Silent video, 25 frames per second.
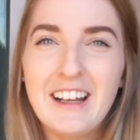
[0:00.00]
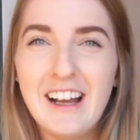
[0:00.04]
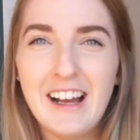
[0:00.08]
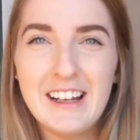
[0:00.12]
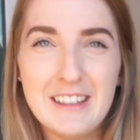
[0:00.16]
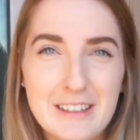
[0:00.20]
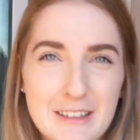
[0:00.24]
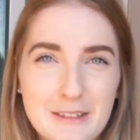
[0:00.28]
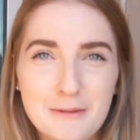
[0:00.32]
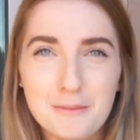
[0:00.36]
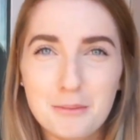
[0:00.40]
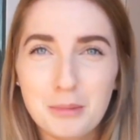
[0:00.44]
I
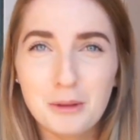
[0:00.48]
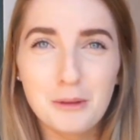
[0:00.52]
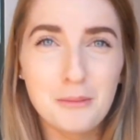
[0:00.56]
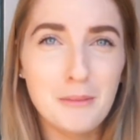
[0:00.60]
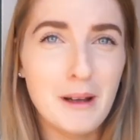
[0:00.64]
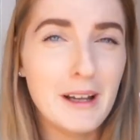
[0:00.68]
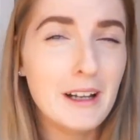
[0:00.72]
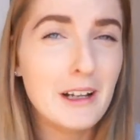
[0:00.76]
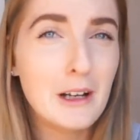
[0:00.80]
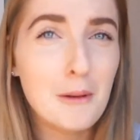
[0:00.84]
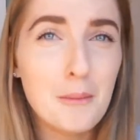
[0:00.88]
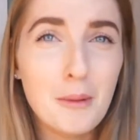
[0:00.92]
didn't put
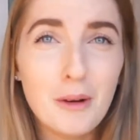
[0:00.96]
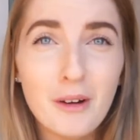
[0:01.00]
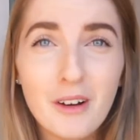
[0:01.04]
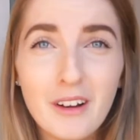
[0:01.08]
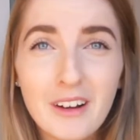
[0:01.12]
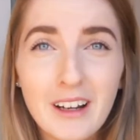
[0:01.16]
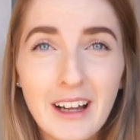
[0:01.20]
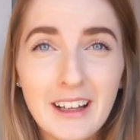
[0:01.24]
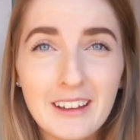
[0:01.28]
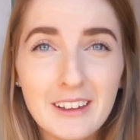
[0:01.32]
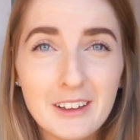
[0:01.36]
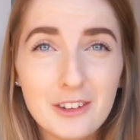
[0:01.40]
makeup
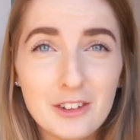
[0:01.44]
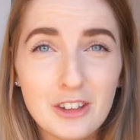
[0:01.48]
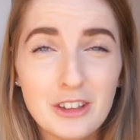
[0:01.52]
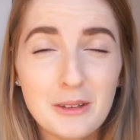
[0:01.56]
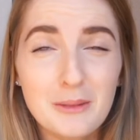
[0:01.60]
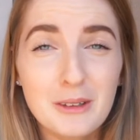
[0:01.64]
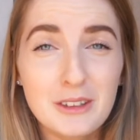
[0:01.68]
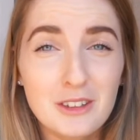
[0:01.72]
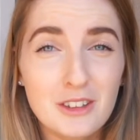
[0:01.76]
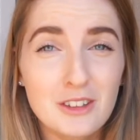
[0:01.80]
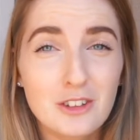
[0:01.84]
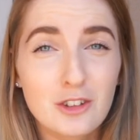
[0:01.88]
on. I literally
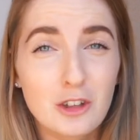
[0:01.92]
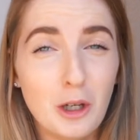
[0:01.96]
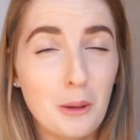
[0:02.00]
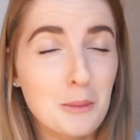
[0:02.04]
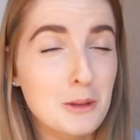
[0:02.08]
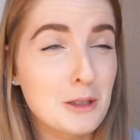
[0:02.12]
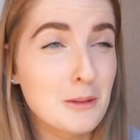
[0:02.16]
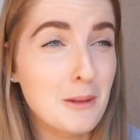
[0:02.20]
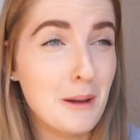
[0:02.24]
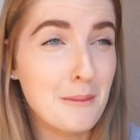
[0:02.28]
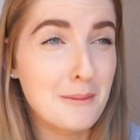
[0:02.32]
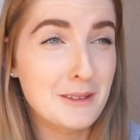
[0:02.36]
went to the
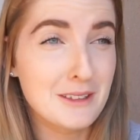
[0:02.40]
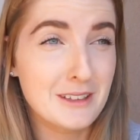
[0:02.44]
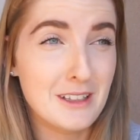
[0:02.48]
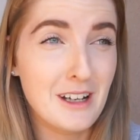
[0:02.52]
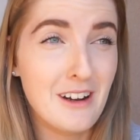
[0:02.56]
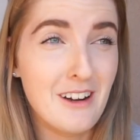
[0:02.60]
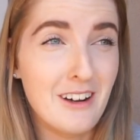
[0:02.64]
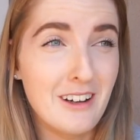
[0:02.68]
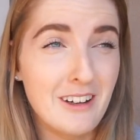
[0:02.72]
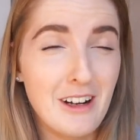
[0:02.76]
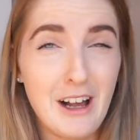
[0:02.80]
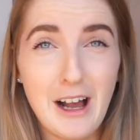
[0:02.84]
shops to buy
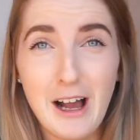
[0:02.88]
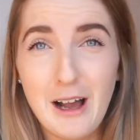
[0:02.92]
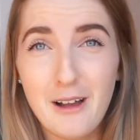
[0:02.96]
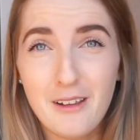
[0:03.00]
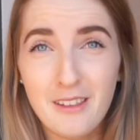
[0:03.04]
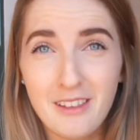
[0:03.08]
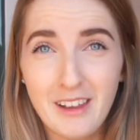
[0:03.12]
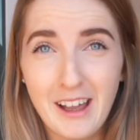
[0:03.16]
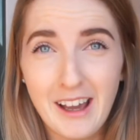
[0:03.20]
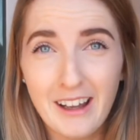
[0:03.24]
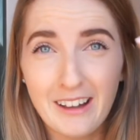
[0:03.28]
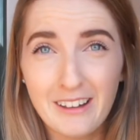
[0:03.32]
mascara
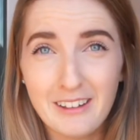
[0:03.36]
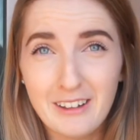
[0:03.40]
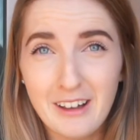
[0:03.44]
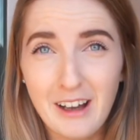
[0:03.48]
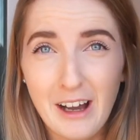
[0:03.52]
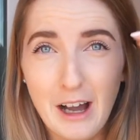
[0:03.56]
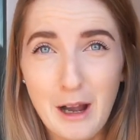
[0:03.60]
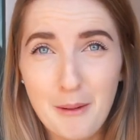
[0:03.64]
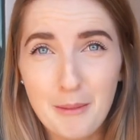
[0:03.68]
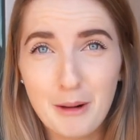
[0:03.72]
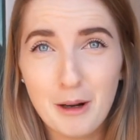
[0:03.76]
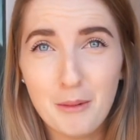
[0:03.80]
and like
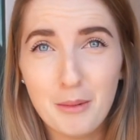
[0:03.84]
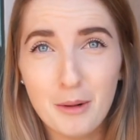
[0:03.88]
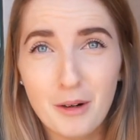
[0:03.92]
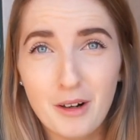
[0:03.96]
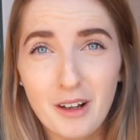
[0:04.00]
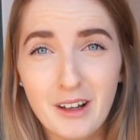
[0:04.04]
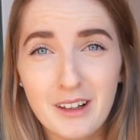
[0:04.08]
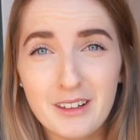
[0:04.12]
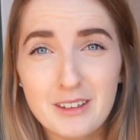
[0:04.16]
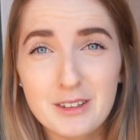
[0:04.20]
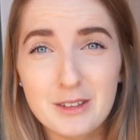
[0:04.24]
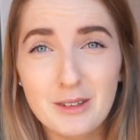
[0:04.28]
eyebrow
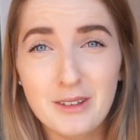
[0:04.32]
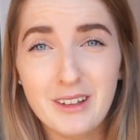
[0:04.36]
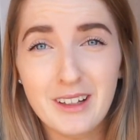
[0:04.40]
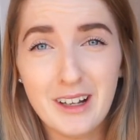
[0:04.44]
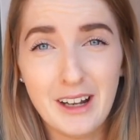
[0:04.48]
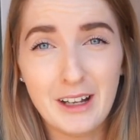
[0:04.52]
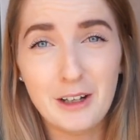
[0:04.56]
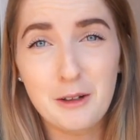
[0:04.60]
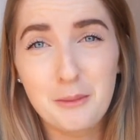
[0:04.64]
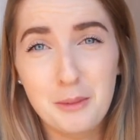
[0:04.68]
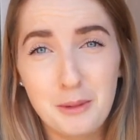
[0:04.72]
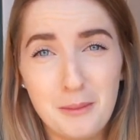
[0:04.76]
products so that
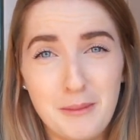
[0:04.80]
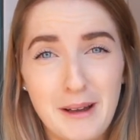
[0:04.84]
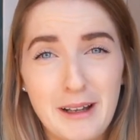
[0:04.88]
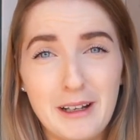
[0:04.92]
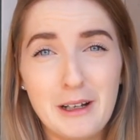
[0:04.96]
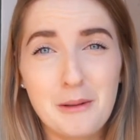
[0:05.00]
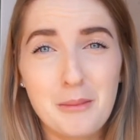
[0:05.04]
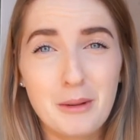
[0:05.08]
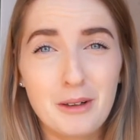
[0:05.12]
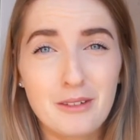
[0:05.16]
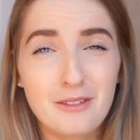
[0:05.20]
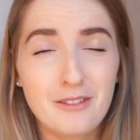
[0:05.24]
I could put
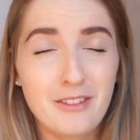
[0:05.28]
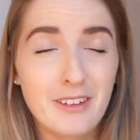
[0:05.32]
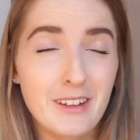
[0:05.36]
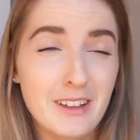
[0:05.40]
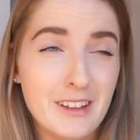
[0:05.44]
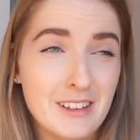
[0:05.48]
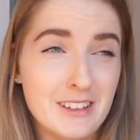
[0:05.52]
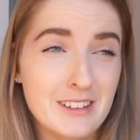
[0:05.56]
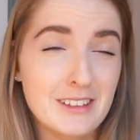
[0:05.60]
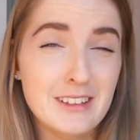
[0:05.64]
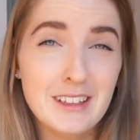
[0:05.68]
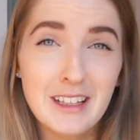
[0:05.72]
makeup on for
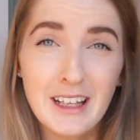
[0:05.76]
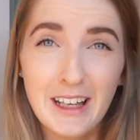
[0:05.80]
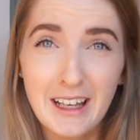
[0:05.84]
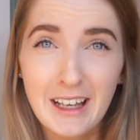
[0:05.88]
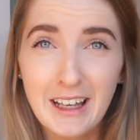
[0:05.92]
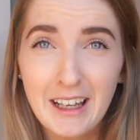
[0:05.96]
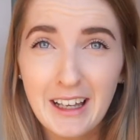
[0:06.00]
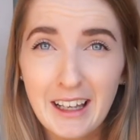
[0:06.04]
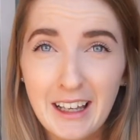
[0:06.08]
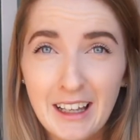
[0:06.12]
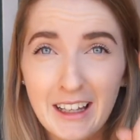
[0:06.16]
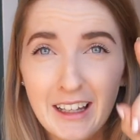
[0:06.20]
this
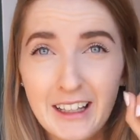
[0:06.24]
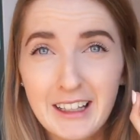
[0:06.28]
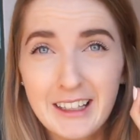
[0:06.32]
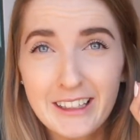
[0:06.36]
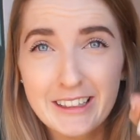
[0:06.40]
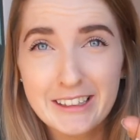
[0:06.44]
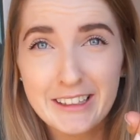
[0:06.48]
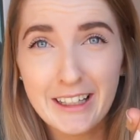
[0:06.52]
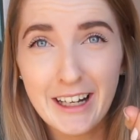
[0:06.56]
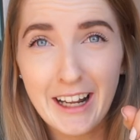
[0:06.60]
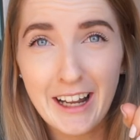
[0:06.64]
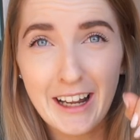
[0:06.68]

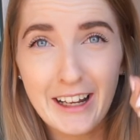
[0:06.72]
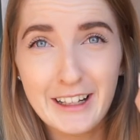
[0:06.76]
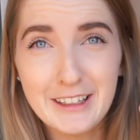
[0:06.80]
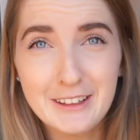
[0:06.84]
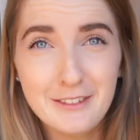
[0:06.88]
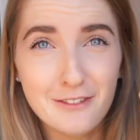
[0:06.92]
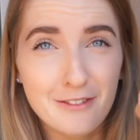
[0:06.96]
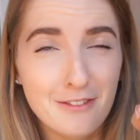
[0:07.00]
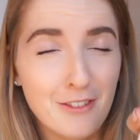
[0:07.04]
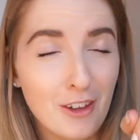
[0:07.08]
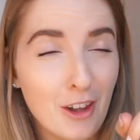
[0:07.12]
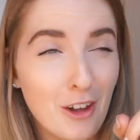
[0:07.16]
today's
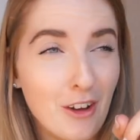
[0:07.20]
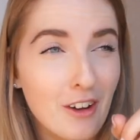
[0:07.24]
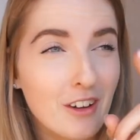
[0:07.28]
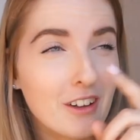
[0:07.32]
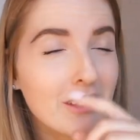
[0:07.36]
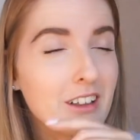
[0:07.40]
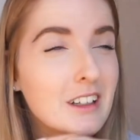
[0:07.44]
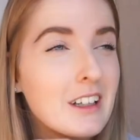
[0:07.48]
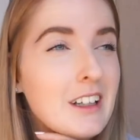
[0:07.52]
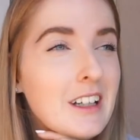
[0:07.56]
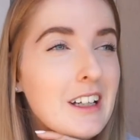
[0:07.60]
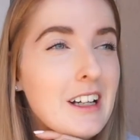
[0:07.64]

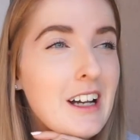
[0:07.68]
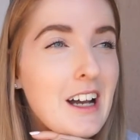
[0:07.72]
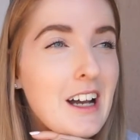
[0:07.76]
vlog.